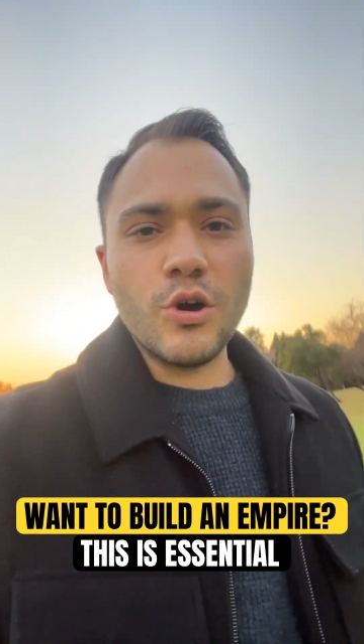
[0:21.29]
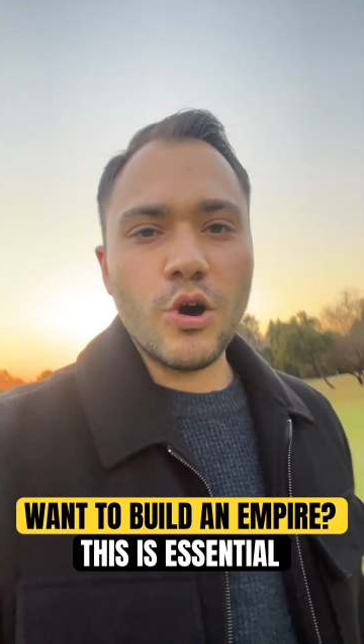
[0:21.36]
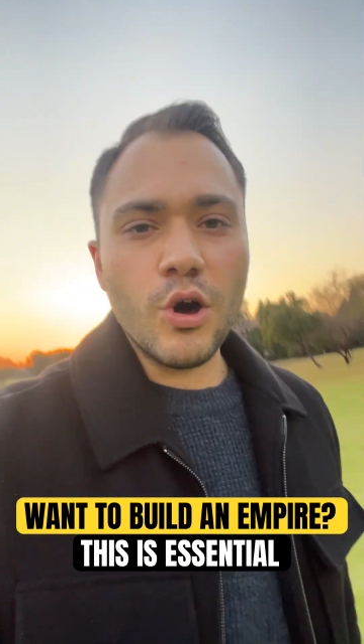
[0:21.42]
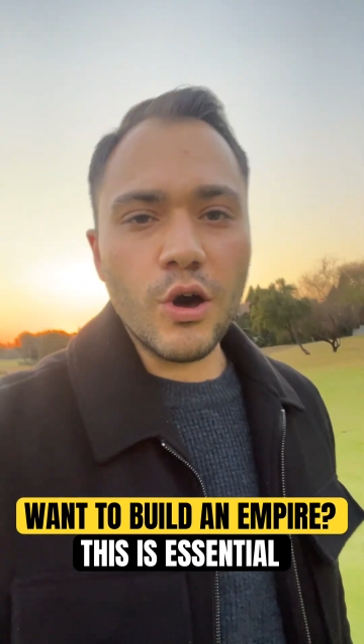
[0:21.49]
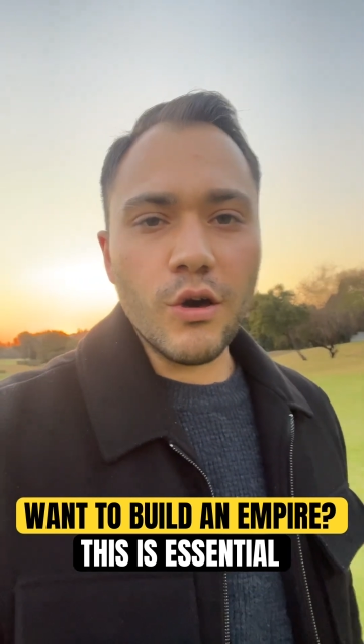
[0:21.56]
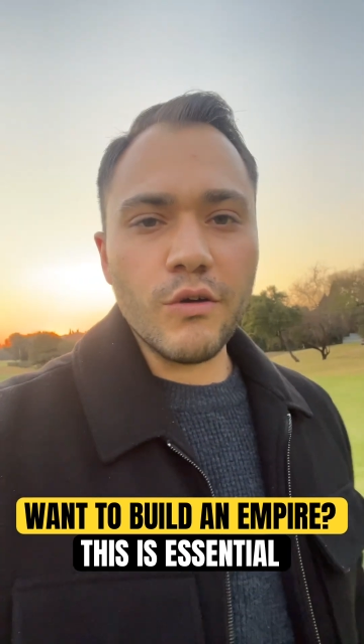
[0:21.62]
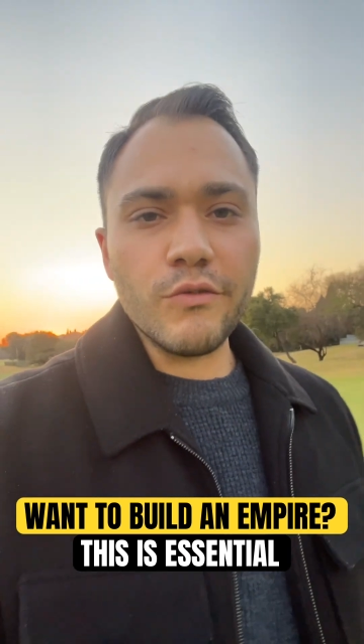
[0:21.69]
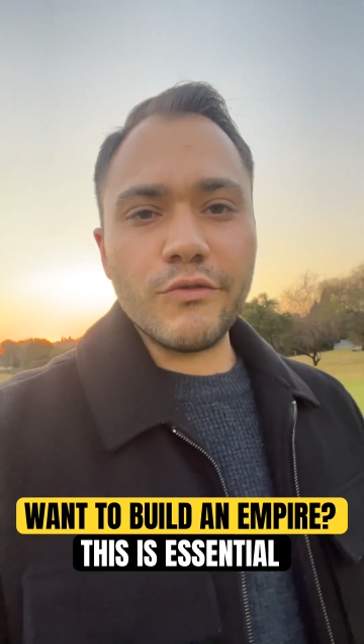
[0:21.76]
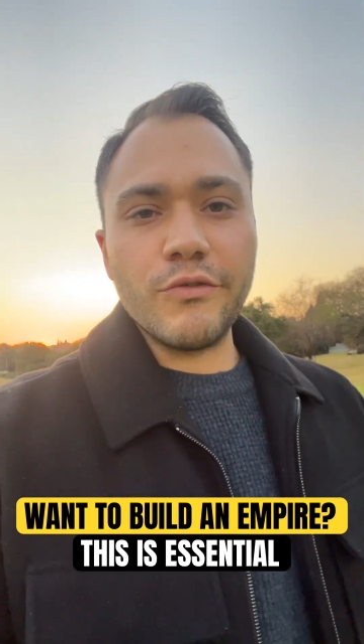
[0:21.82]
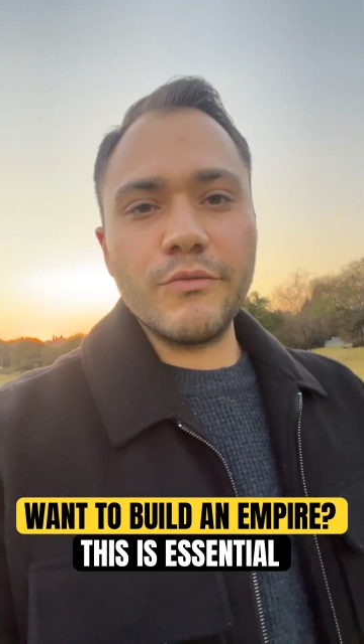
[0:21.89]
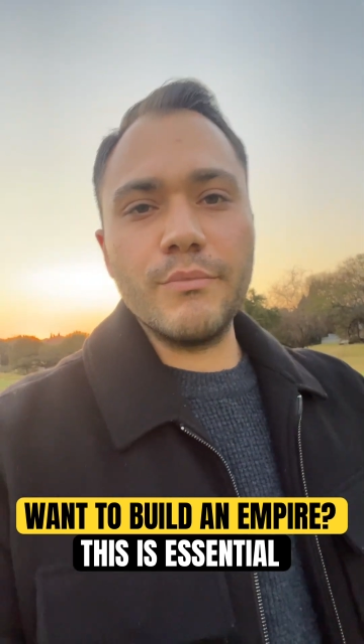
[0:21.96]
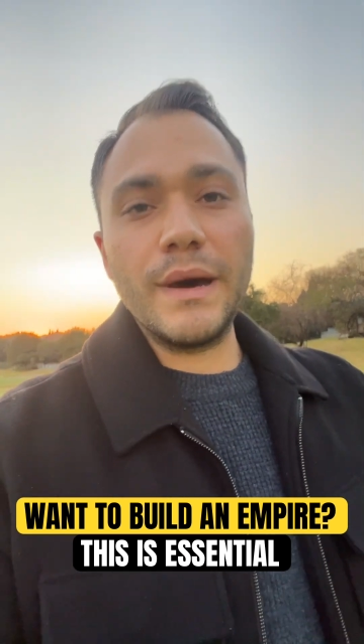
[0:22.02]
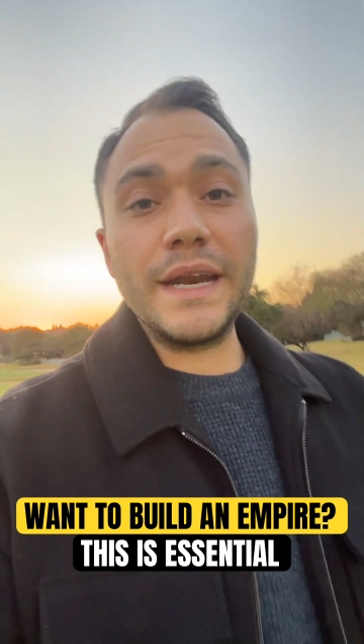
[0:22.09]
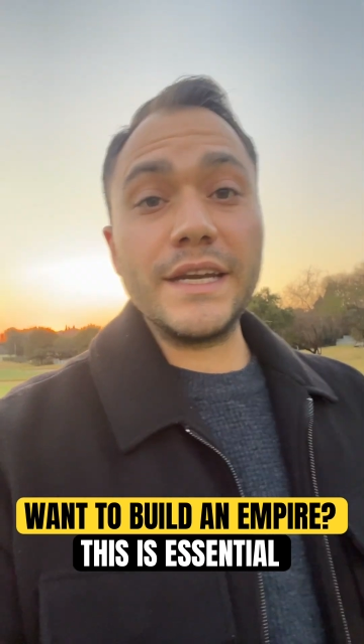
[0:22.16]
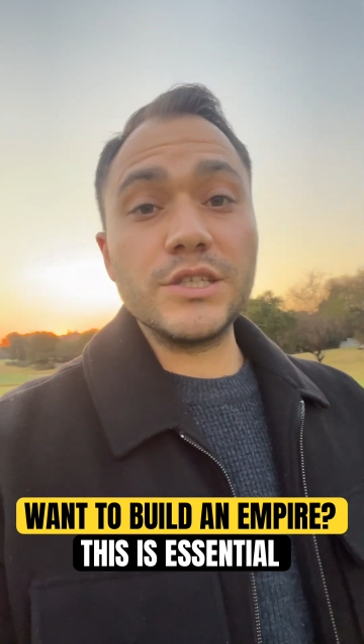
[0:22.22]
of
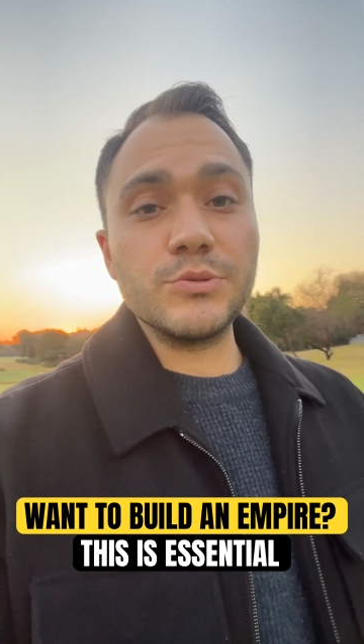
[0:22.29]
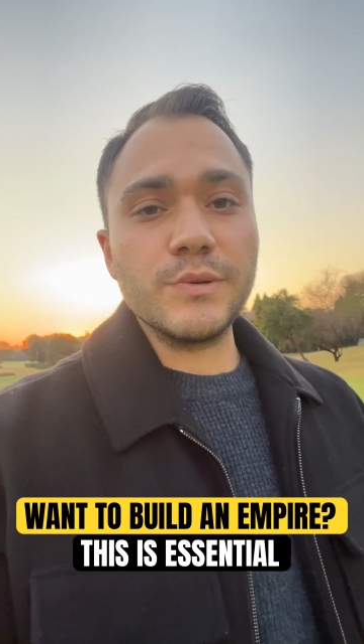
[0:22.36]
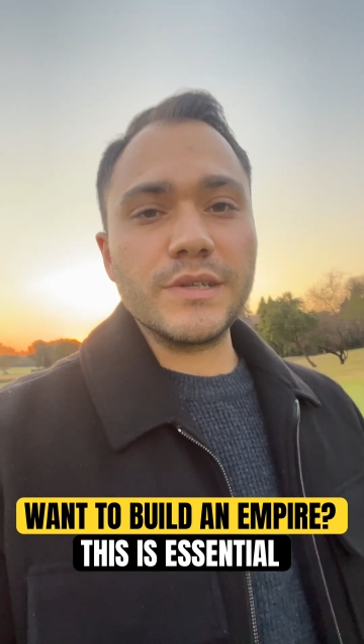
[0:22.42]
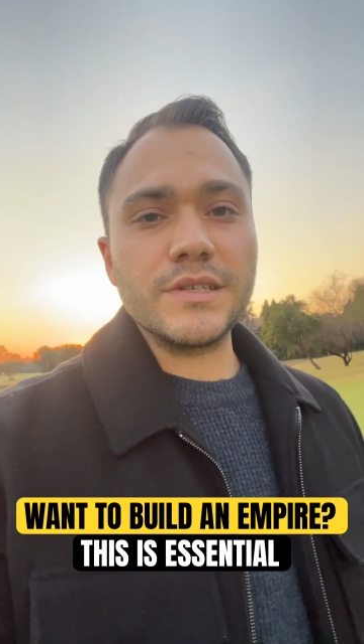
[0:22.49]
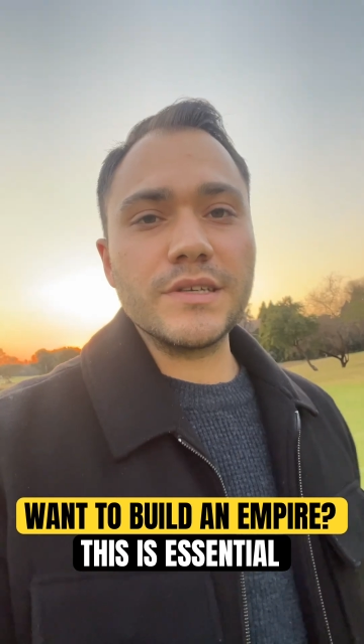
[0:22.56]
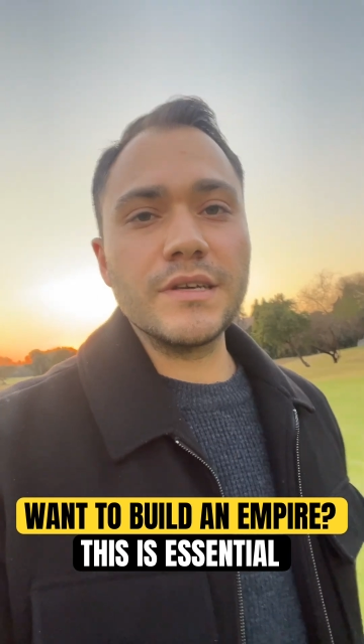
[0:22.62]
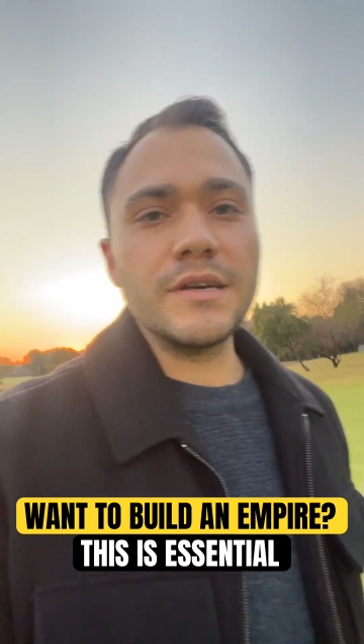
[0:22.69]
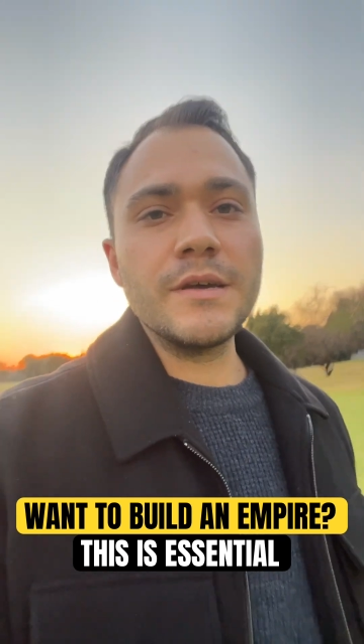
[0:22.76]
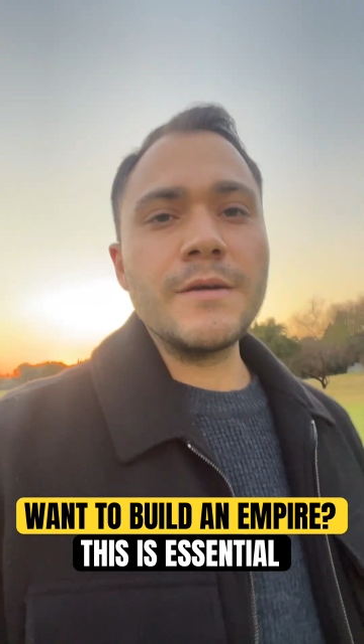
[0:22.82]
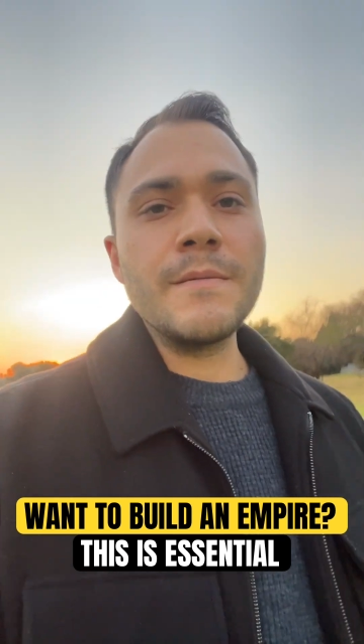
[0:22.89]
management